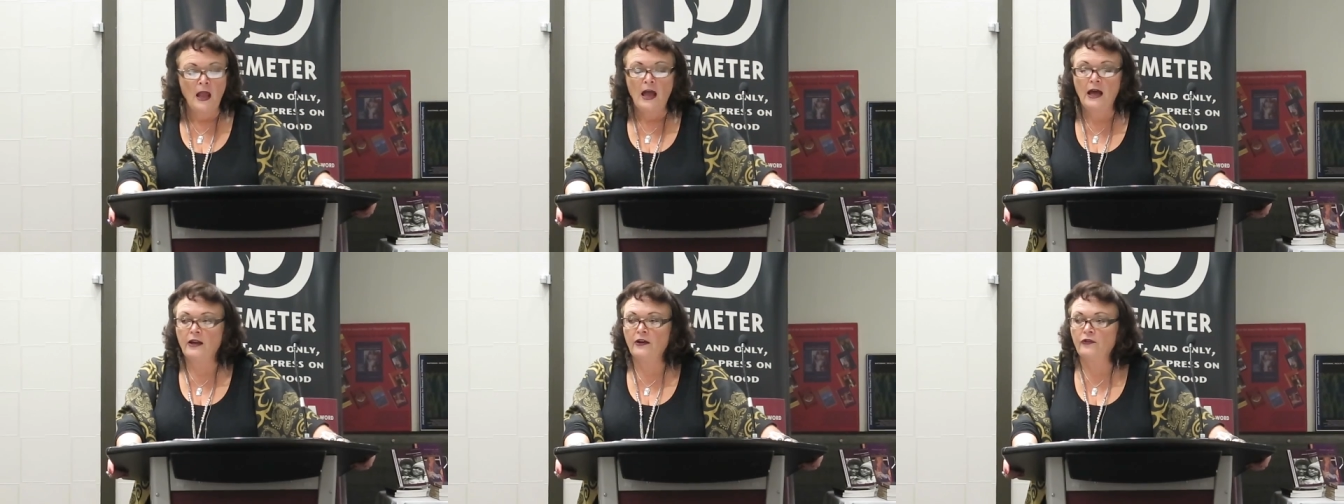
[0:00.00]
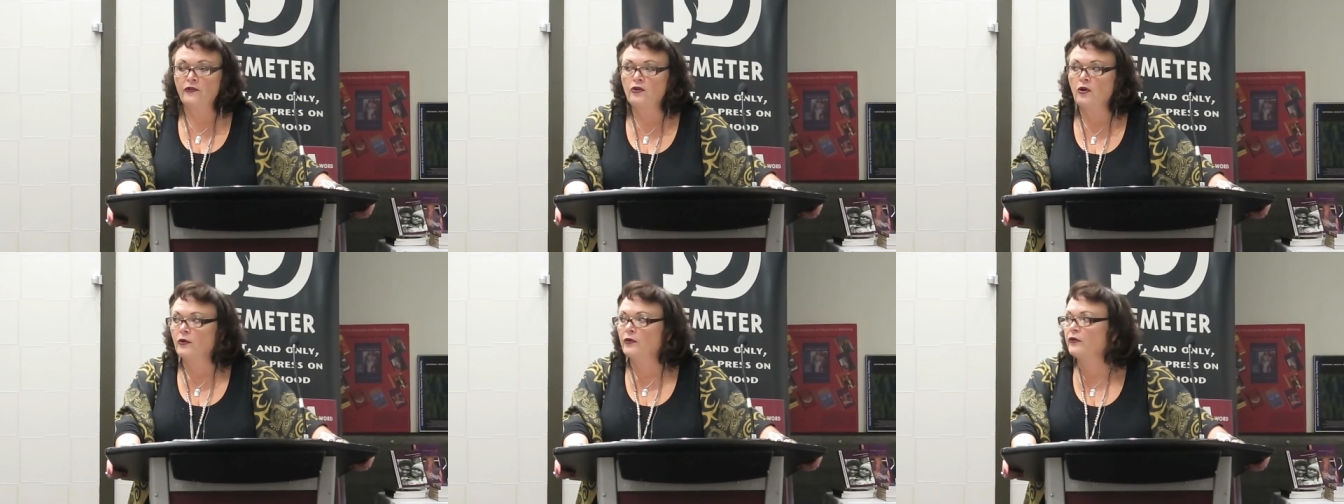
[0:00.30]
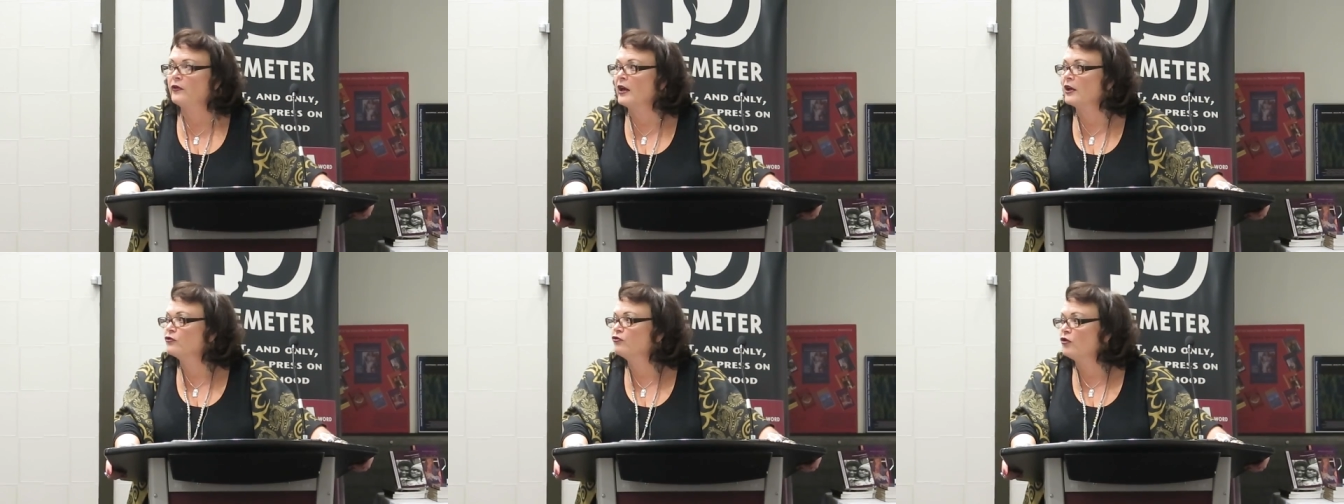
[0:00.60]
It has no
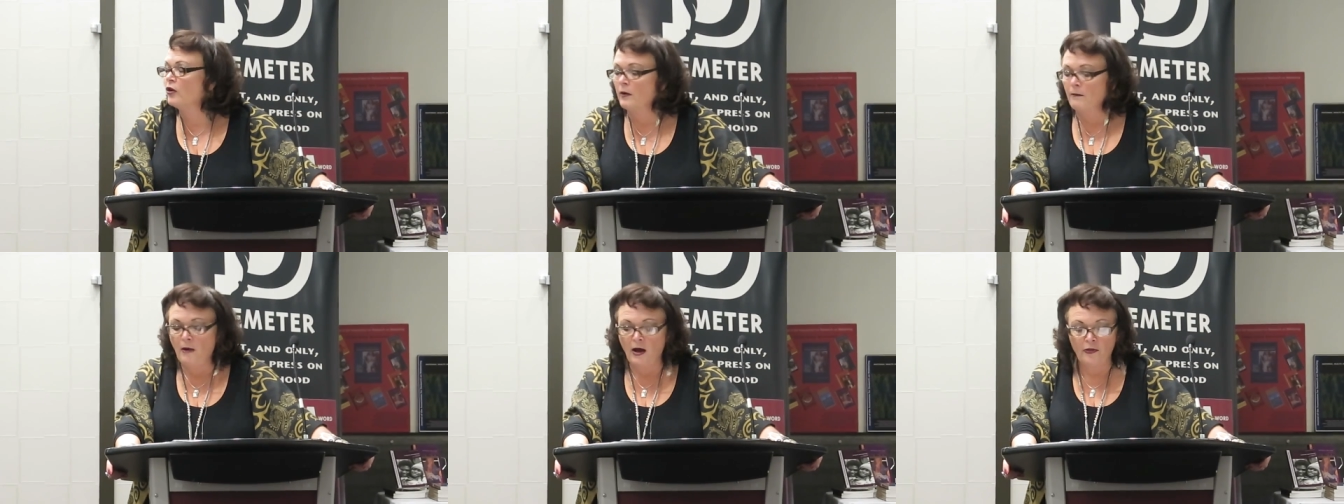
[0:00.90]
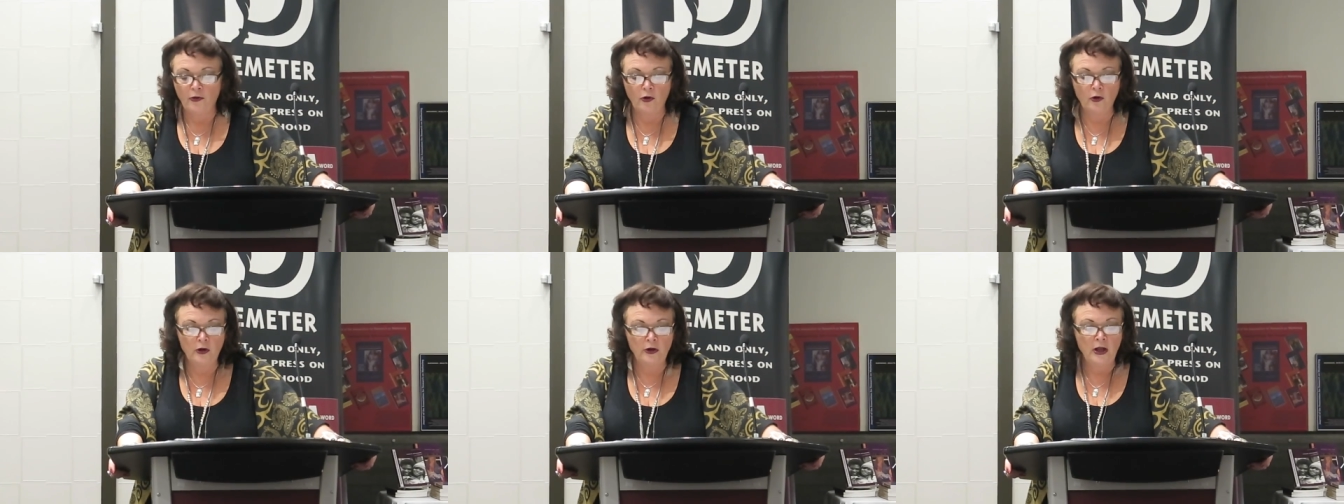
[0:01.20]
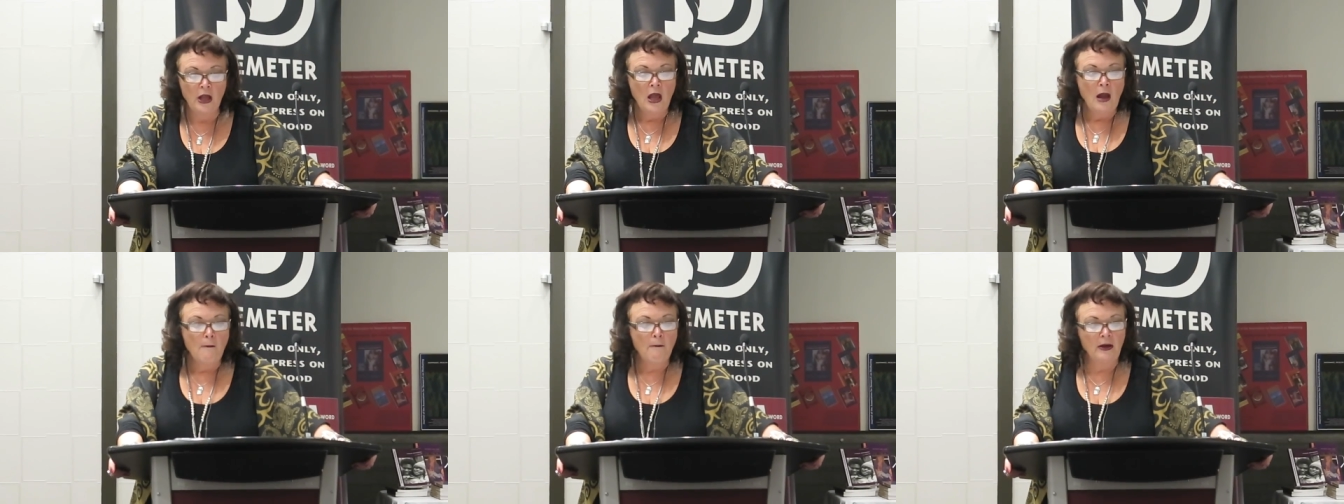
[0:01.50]
section on
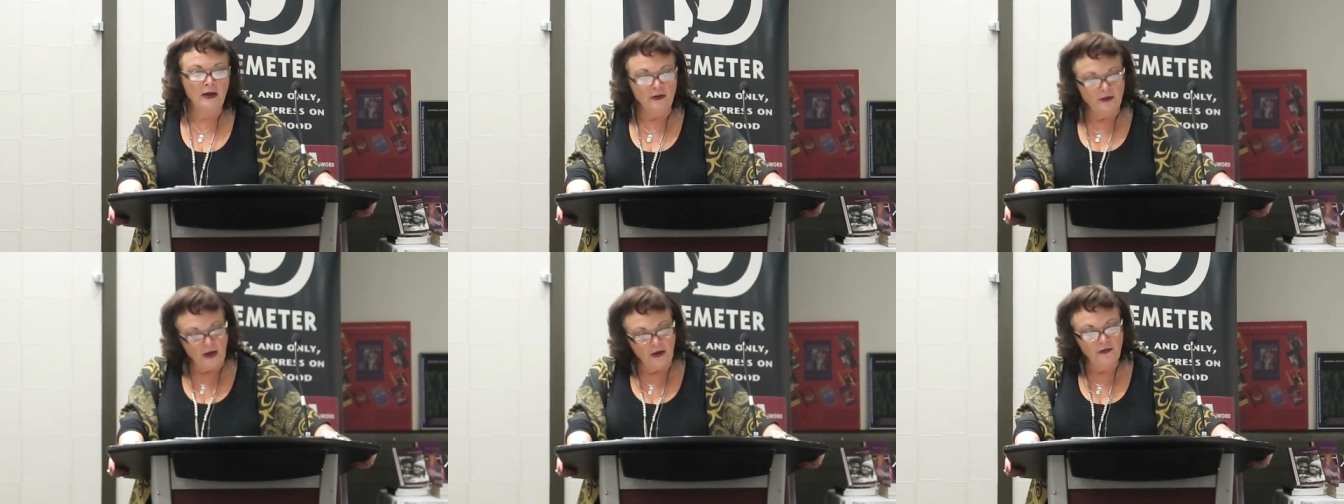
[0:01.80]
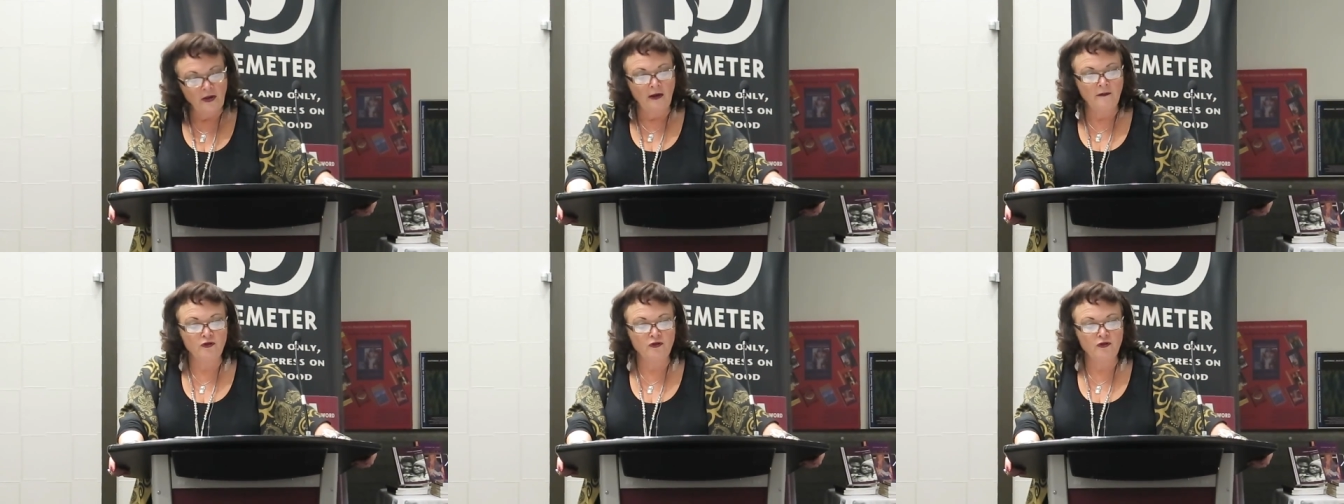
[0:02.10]
motherhood, but it does